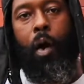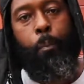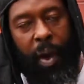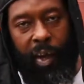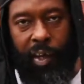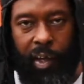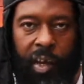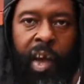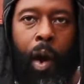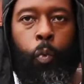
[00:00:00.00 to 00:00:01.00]
come back in,
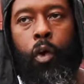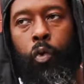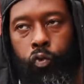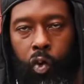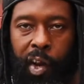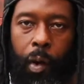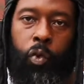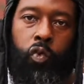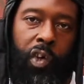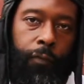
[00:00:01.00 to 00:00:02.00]
and we're gonna do it like
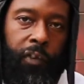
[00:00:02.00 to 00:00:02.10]
we're doing it